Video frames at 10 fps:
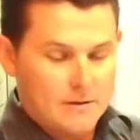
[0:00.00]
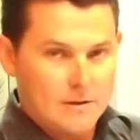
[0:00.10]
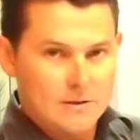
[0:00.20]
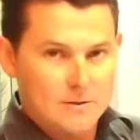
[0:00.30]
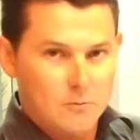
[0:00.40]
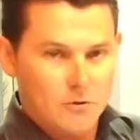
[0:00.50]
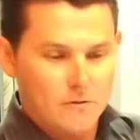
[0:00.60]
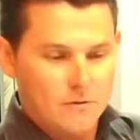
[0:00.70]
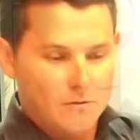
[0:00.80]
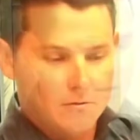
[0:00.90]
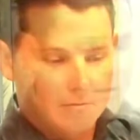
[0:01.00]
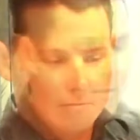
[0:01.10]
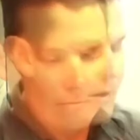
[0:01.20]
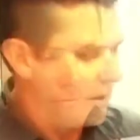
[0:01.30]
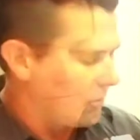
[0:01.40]
That's the profile.
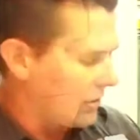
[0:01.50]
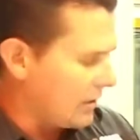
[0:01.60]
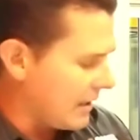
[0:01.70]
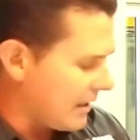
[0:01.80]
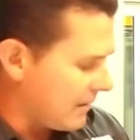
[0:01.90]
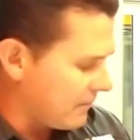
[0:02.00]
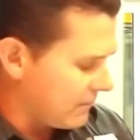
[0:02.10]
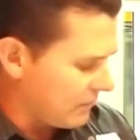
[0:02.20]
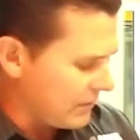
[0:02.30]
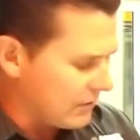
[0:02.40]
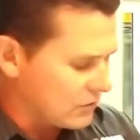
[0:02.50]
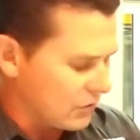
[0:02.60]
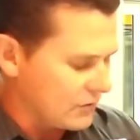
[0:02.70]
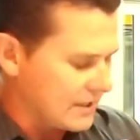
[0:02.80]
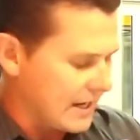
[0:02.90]
With the, um, with the
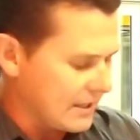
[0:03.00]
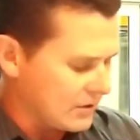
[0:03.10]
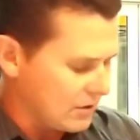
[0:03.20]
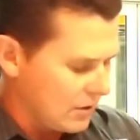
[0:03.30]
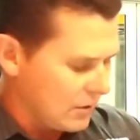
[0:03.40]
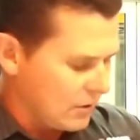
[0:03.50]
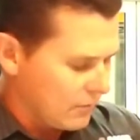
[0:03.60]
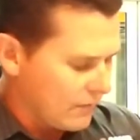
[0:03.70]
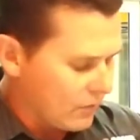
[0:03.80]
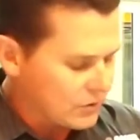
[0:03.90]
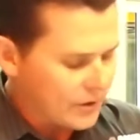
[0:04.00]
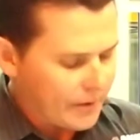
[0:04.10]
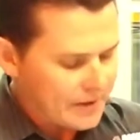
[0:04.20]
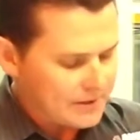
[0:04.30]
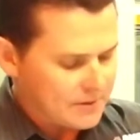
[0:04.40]
true sash, We've also
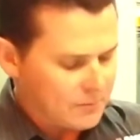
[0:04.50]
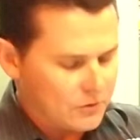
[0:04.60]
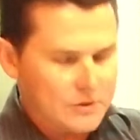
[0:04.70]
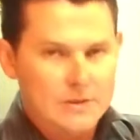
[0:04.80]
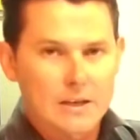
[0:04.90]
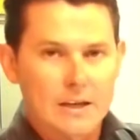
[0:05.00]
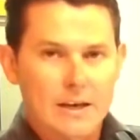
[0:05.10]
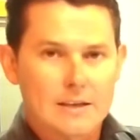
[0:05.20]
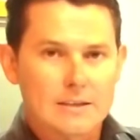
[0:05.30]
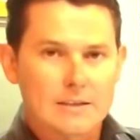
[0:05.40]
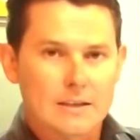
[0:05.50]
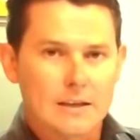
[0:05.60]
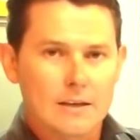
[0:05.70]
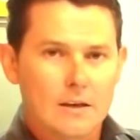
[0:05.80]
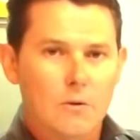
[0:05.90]
added some Monticelli gussets here.
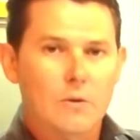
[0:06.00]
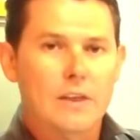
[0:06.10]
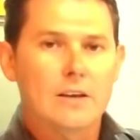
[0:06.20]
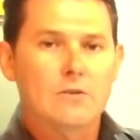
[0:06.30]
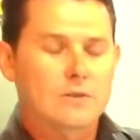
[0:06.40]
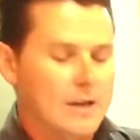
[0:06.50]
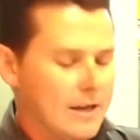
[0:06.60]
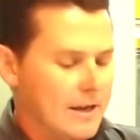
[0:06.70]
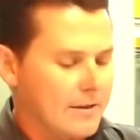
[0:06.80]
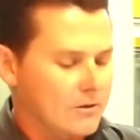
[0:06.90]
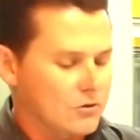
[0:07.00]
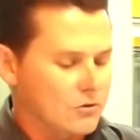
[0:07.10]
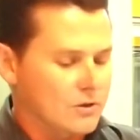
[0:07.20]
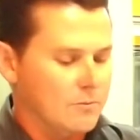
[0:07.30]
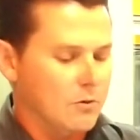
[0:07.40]
And what they do is they allow the
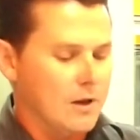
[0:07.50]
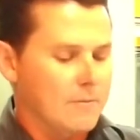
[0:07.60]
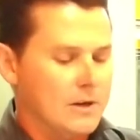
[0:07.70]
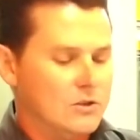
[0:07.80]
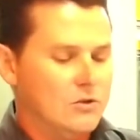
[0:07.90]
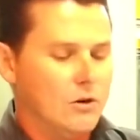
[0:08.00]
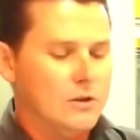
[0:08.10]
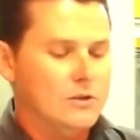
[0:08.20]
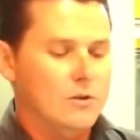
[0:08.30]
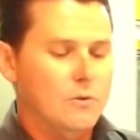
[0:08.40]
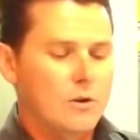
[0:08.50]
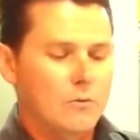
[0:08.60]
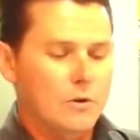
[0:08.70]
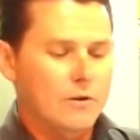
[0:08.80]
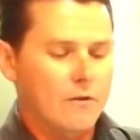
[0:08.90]
joints to pull up much tighter. So
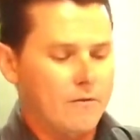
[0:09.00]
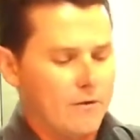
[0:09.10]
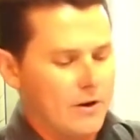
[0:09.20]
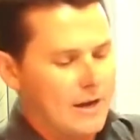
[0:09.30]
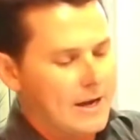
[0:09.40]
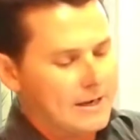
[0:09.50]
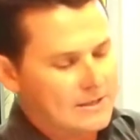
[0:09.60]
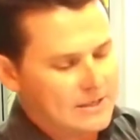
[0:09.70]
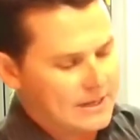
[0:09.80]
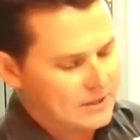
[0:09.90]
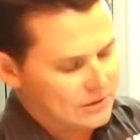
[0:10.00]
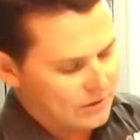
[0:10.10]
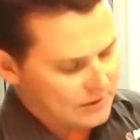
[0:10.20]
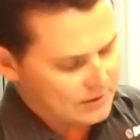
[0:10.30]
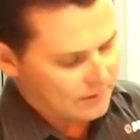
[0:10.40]
when you've got very large sashes
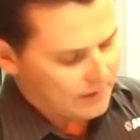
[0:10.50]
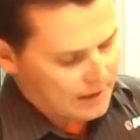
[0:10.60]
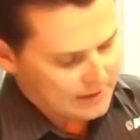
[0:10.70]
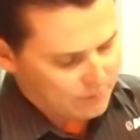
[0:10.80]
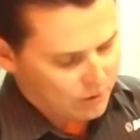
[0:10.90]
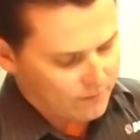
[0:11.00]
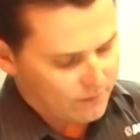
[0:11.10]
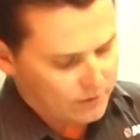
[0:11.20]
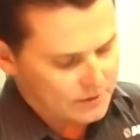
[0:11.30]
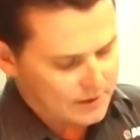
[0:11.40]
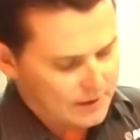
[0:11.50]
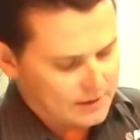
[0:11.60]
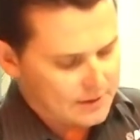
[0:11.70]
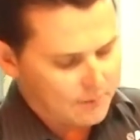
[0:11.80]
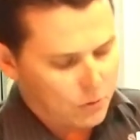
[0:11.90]
like this or large profiles,
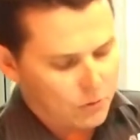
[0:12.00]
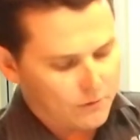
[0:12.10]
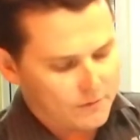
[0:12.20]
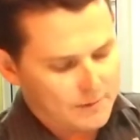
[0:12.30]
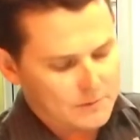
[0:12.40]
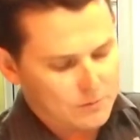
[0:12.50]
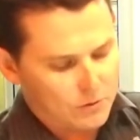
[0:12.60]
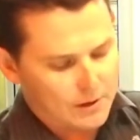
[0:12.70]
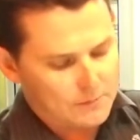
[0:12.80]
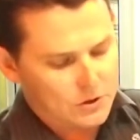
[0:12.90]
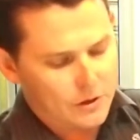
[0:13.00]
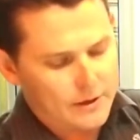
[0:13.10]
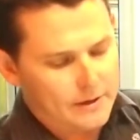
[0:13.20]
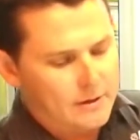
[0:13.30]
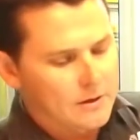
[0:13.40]
it's important for them to pull up tight.
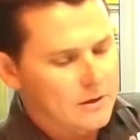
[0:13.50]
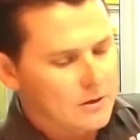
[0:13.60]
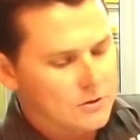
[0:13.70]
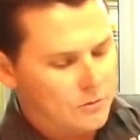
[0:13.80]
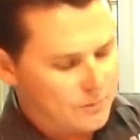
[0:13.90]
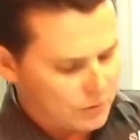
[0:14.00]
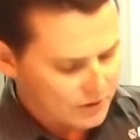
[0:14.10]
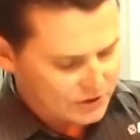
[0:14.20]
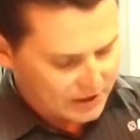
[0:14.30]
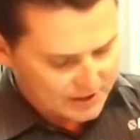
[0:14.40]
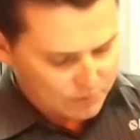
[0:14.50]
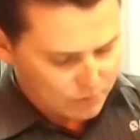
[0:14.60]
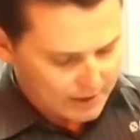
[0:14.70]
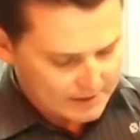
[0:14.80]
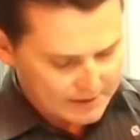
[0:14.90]
So we put adjustable
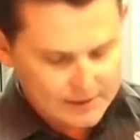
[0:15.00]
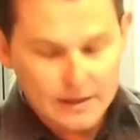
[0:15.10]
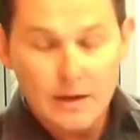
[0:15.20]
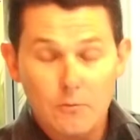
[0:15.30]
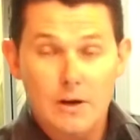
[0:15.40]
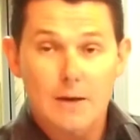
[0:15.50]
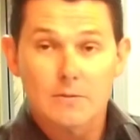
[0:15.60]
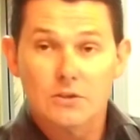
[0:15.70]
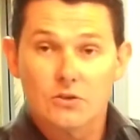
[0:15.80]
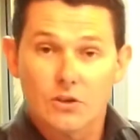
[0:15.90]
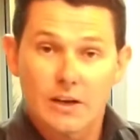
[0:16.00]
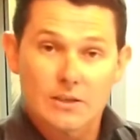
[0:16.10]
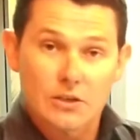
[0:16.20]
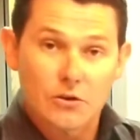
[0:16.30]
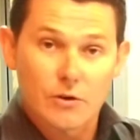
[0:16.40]
gussets in and what happens is you can
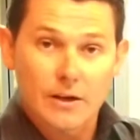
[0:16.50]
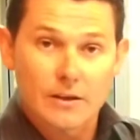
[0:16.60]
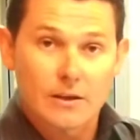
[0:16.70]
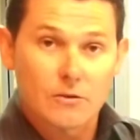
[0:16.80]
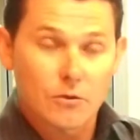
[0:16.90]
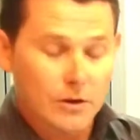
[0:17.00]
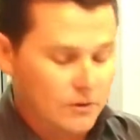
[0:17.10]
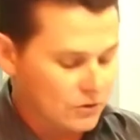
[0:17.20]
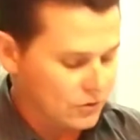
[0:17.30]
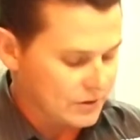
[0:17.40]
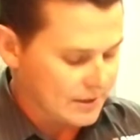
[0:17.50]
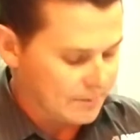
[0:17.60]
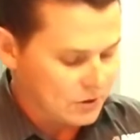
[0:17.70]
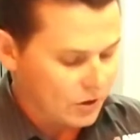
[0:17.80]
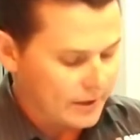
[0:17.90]
actually crank the, crank the joints
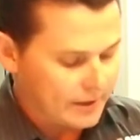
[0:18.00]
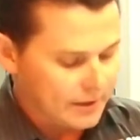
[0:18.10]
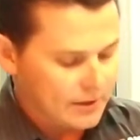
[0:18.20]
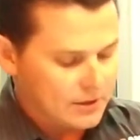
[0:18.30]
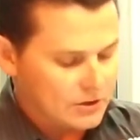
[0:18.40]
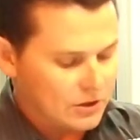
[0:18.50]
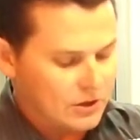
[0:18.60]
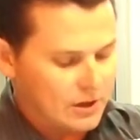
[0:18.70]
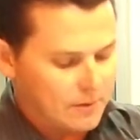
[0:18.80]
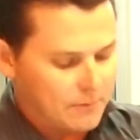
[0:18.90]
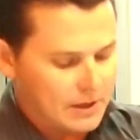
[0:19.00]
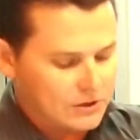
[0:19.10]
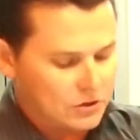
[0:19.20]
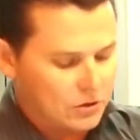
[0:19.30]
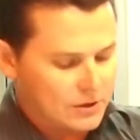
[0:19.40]
up tight so that you get a
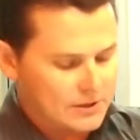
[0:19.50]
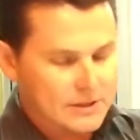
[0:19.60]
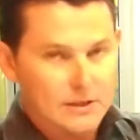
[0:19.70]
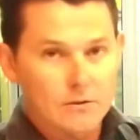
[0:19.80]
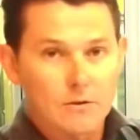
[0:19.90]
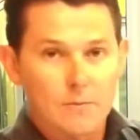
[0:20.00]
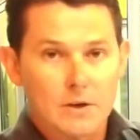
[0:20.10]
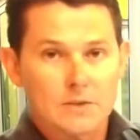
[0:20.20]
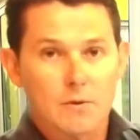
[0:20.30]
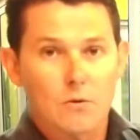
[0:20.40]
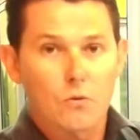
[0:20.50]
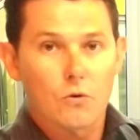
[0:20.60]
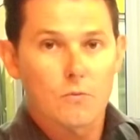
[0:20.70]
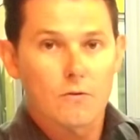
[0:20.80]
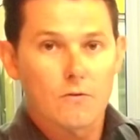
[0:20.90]
much tighter seal, a much better
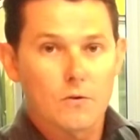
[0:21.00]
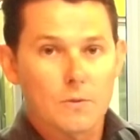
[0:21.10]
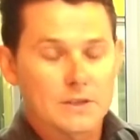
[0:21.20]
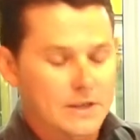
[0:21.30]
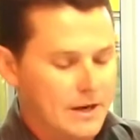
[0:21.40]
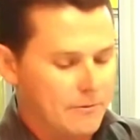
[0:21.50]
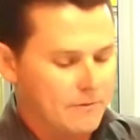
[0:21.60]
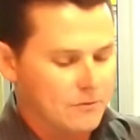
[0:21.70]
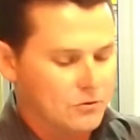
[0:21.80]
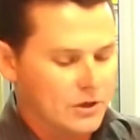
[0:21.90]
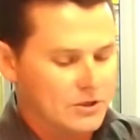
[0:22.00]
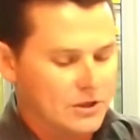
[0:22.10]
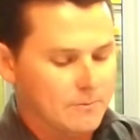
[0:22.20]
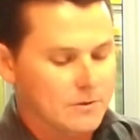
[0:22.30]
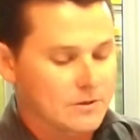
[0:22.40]
water performance and air infiltration
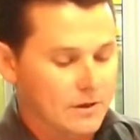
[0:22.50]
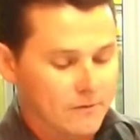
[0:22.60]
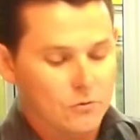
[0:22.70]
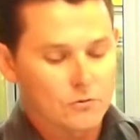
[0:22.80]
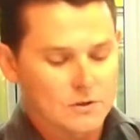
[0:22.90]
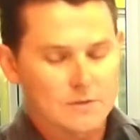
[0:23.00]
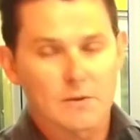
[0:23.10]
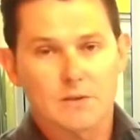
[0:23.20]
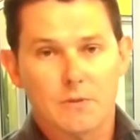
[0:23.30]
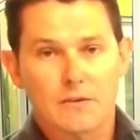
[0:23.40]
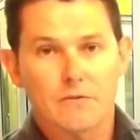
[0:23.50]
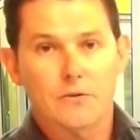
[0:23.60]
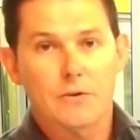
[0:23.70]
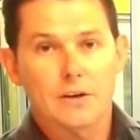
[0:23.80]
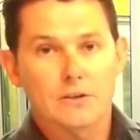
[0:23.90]
numbers and of course it's much better for
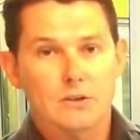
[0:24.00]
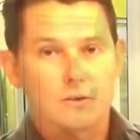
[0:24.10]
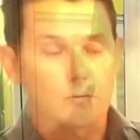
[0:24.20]
your energy as